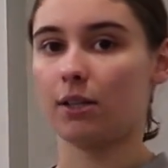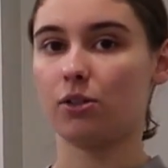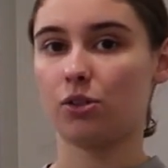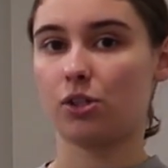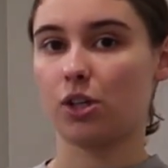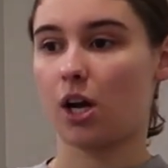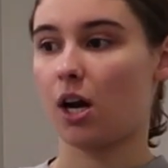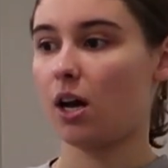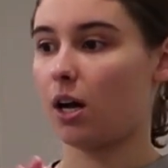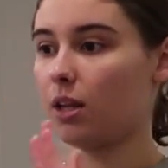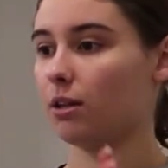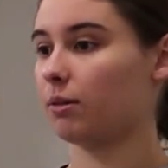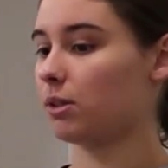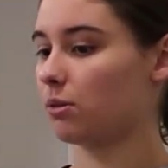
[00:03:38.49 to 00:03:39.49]
As you saw,
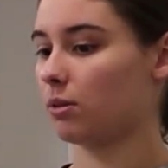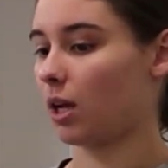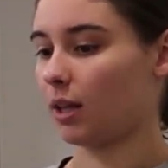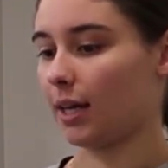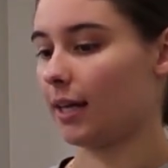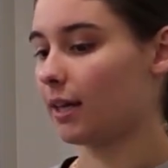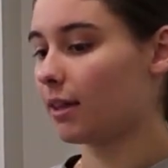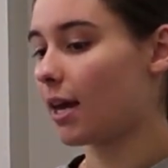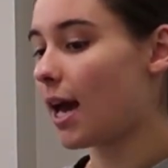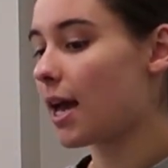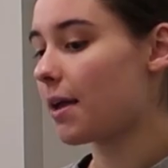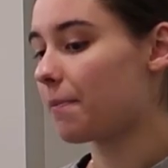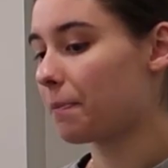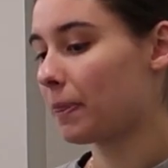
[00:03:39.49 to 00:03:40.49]
other ones were not like
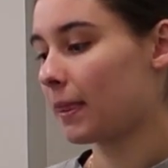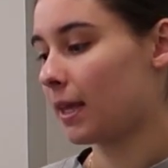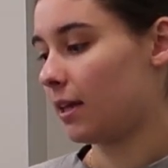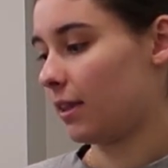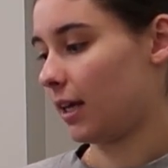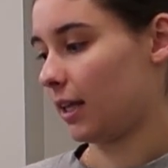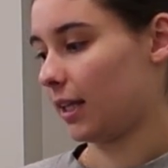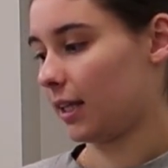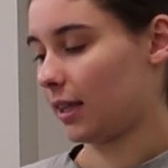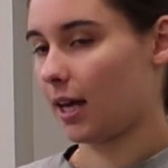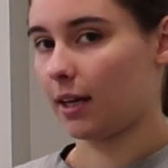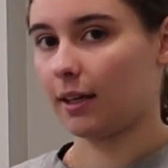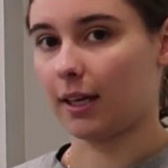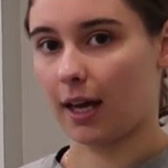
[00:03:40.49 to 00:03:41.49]
that. They had like
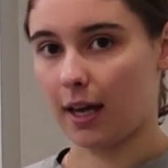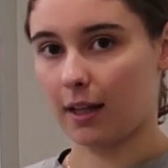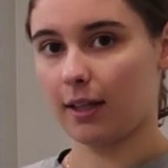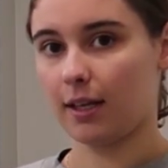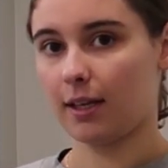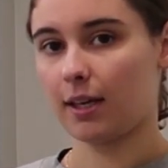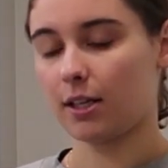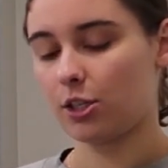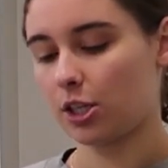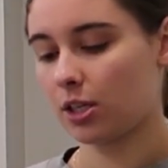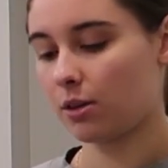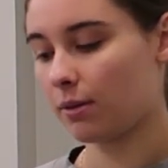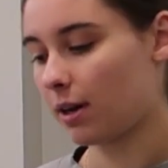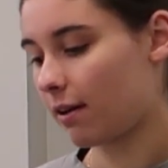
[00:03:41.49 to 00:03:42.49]
that galley
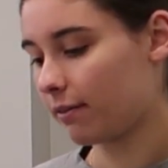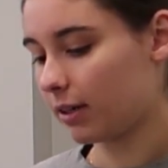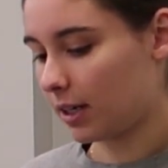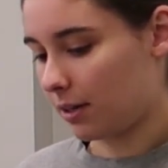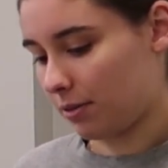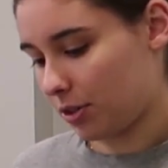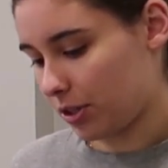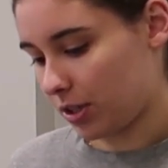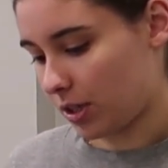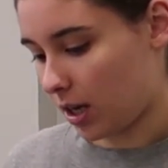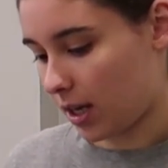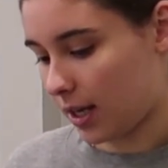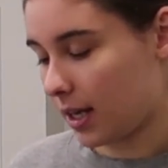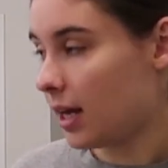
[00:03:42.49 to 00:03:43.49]
kitchen or whatever, and it was just
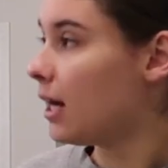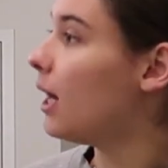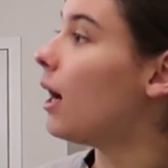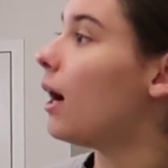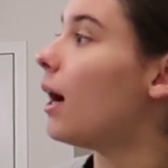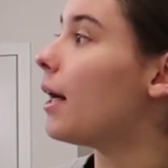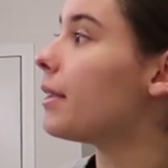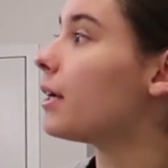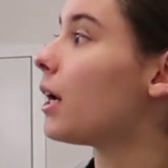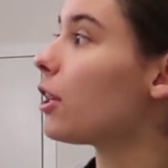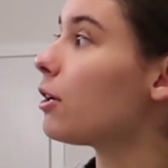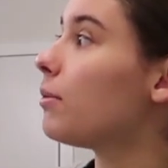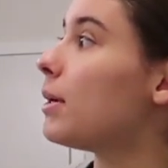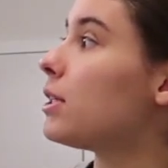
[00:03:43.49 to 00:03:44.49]
not and then
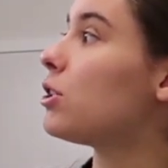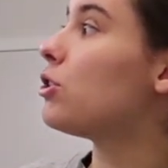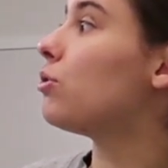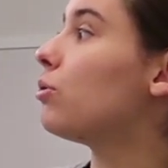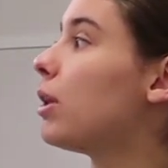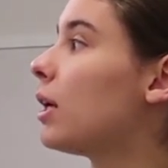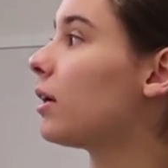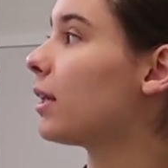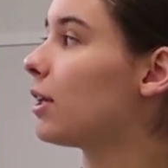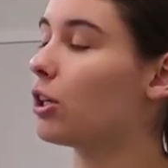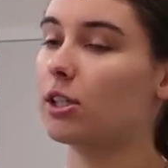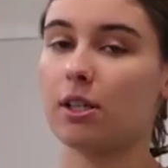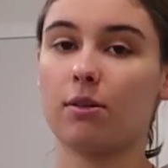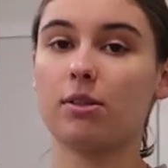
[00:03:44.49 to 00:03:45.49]
other ones, you literally
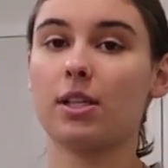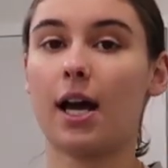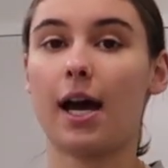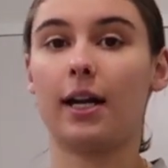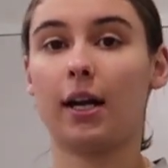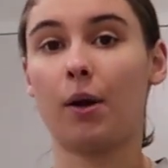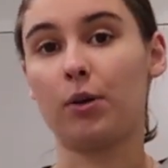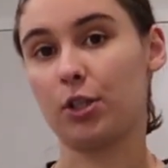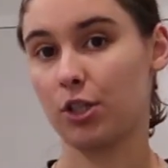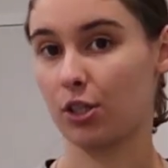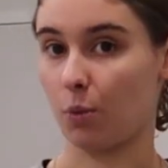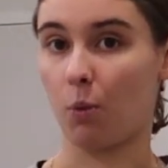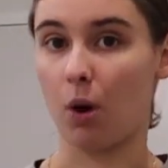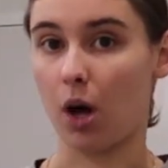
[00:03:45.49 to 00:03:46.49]
looked outside and it was
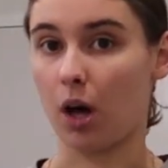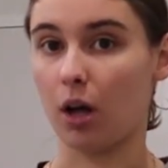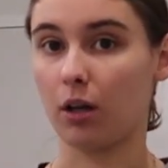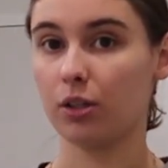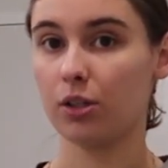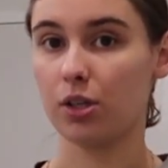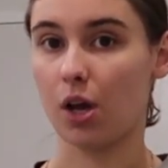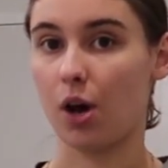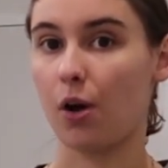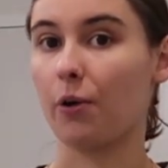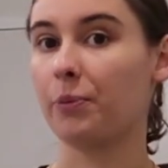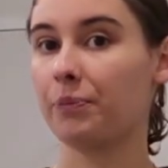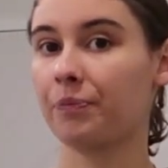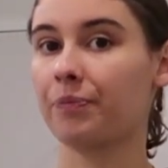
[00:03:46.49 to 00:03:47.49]
just a wall.
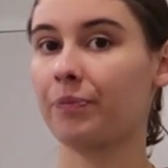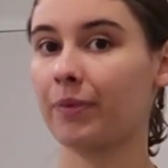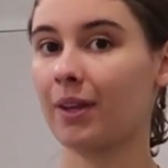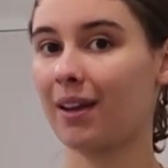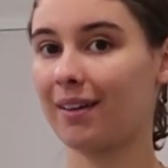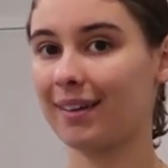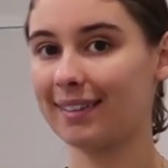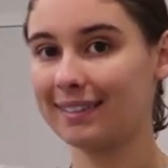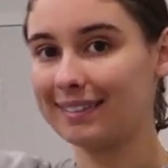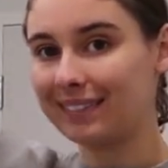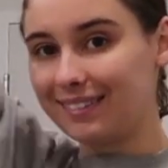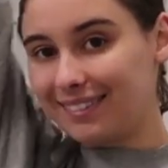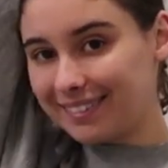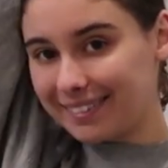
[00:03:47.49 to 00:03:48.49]
So
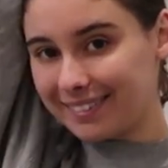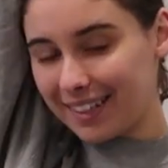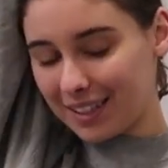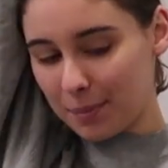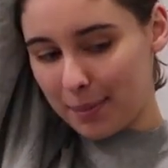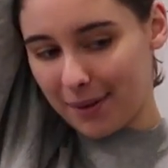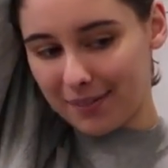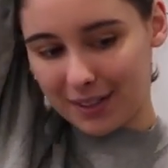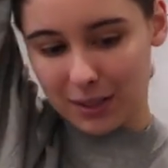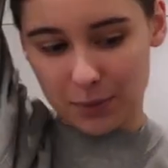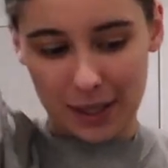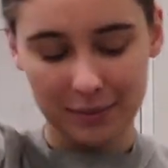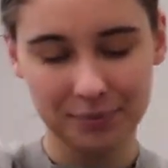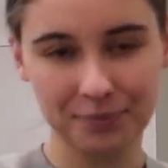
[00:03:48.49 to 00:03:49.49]
they're the perfect
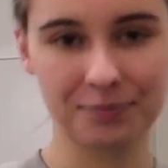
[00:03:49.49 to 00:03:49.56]
one.